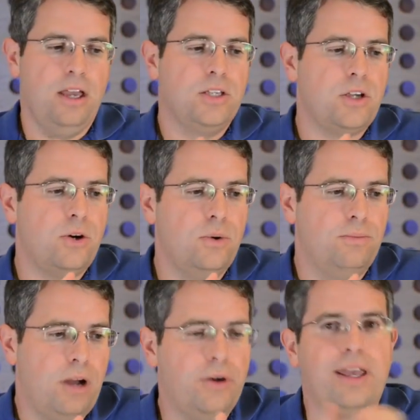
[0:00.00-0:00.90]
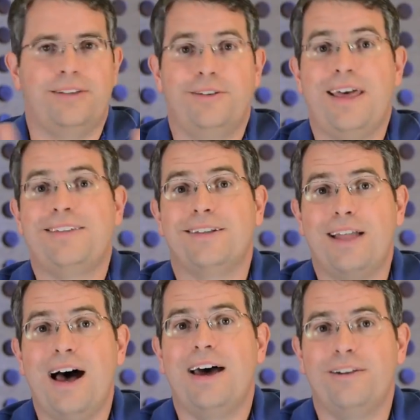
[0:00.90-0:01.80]
So, okay, so that's a
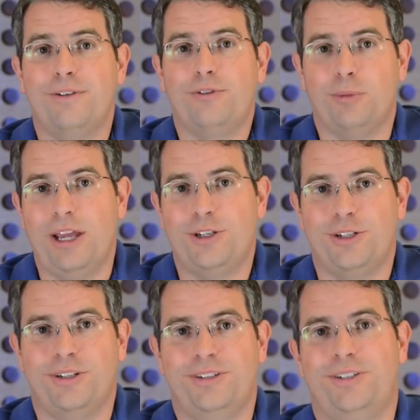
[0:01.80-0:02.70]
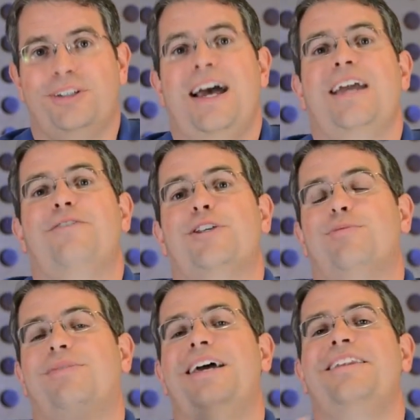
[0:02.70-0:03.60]
lot of information to kind of
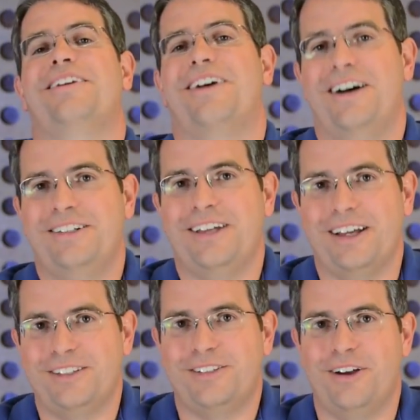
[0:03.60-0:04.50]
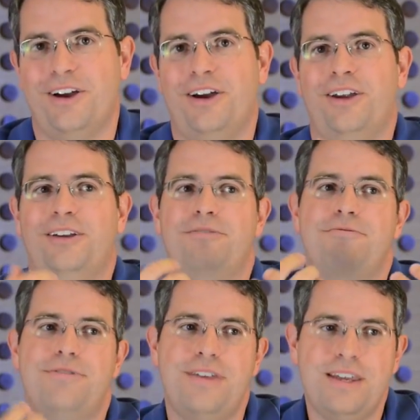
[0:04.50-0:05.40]
explain the context on
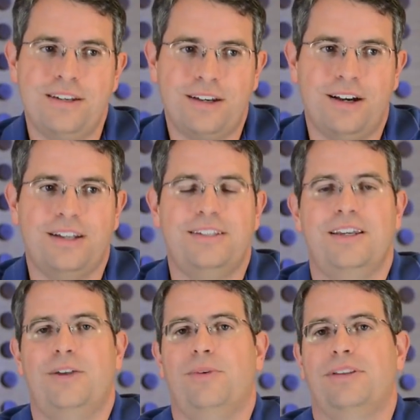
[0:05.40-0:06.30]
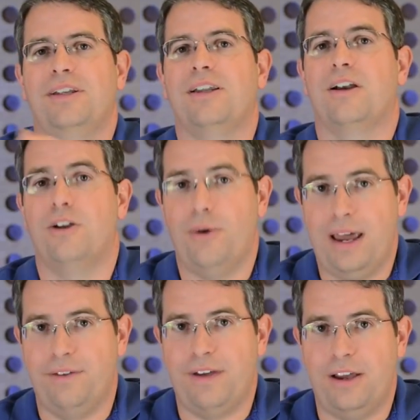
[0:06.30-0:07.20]
thin content with little or no
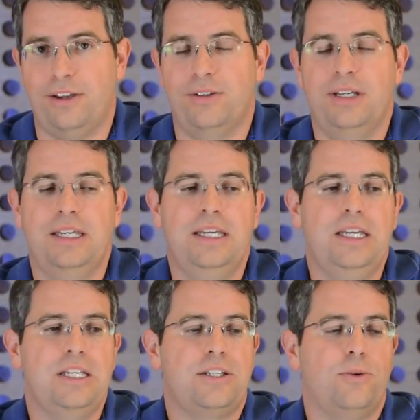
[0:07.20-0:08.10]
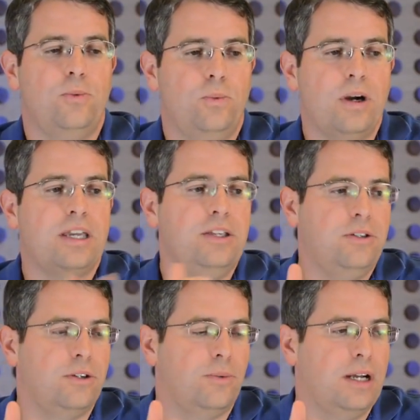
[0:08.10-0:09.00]
added value. So what can you
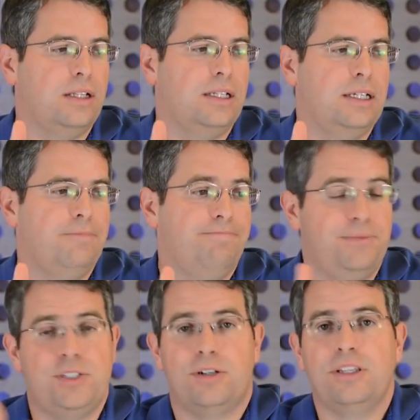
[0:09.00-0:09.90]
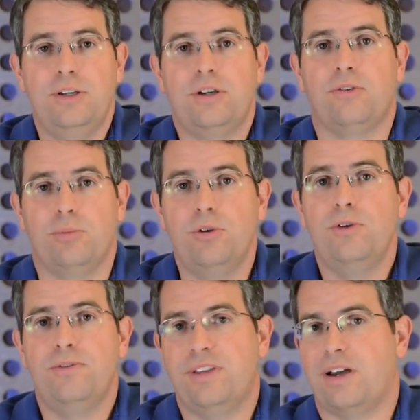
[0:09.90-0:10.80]
do? Well, certainly you can
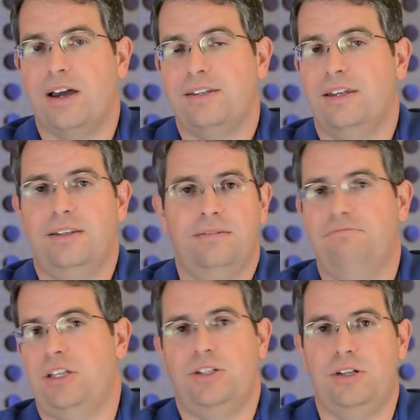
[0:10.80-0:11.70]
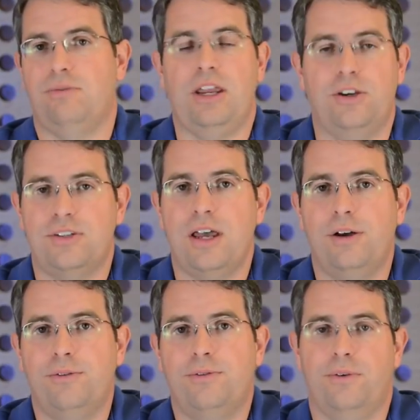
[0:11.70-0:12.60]
remove the content that you didn't write
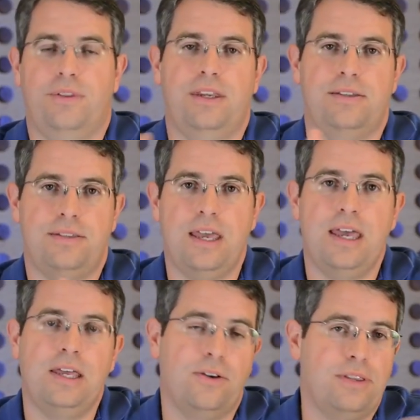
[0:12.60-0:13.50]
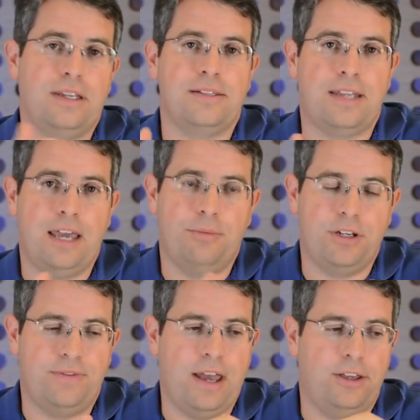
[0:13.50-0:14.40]
yourself or that is thin or that doesn't add
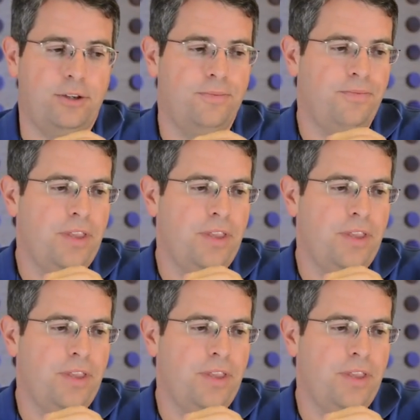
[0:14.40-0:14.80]
much value.